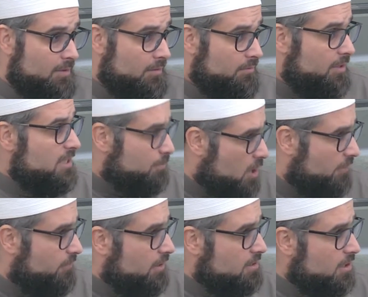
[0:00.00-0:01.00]
These
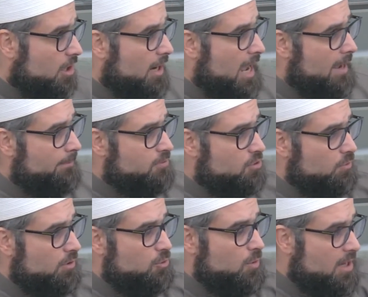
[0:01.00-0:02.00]
prophets are
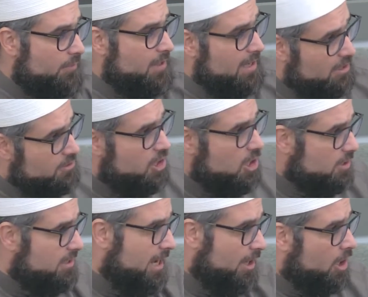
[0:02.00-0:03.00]
absolutely doing nothing else all
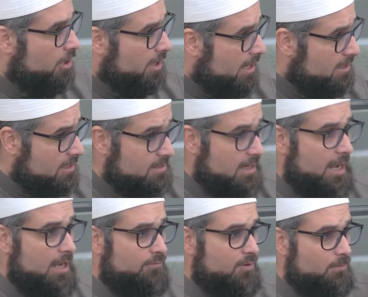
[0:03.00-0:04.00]
day and all night
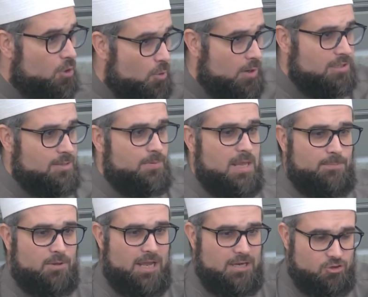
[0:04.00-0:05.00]
aside from going to
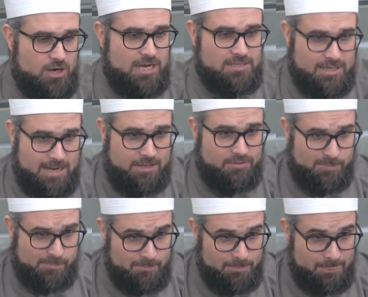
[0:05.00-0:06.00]
people and trying to guide them.
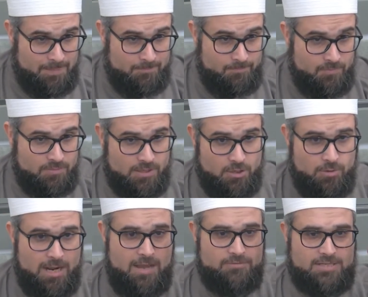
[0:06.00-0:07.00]
They don't
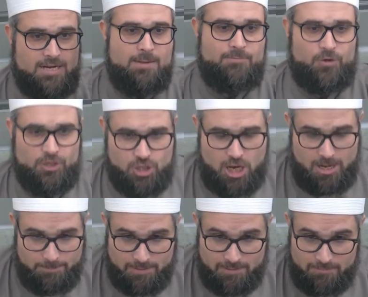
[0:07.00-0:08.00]
have time for a
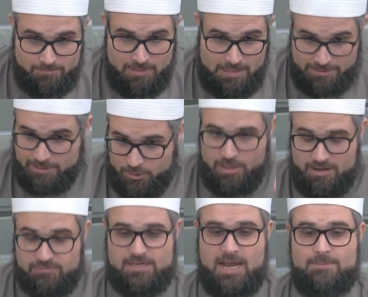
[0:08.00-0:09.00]
job. Like they don't
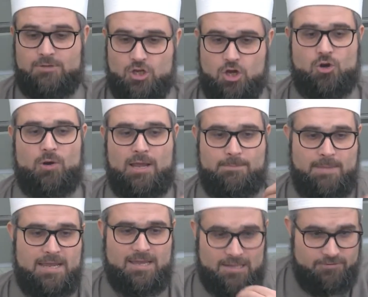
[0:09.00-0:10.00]
have time to go and
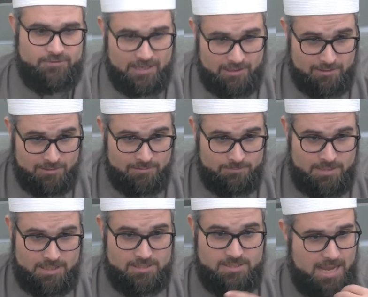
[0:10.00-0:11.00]
make a living
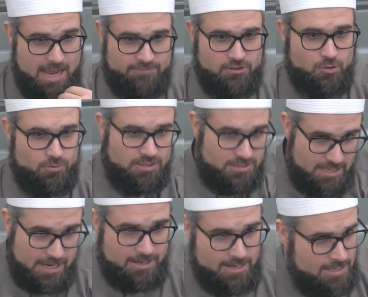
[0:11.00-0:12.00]
because they have to do this
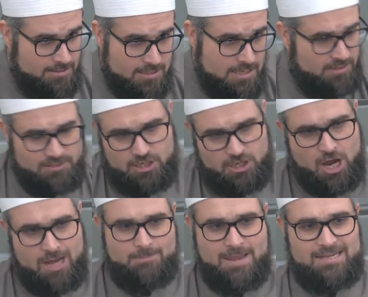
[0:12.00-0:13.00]
day and night. Does it
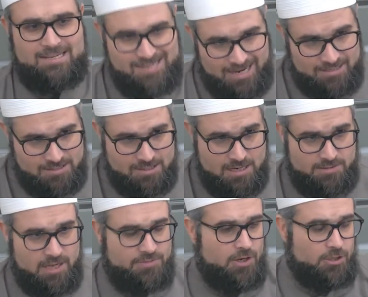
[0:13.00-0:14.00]
not make sense
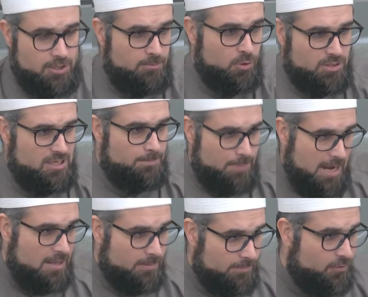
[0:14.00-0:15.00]
that their community
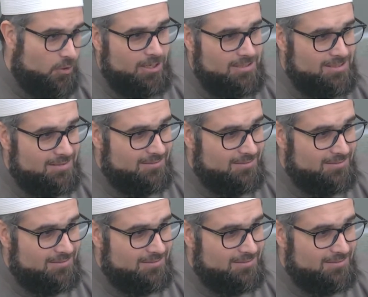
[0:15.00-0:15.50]
pay them for it?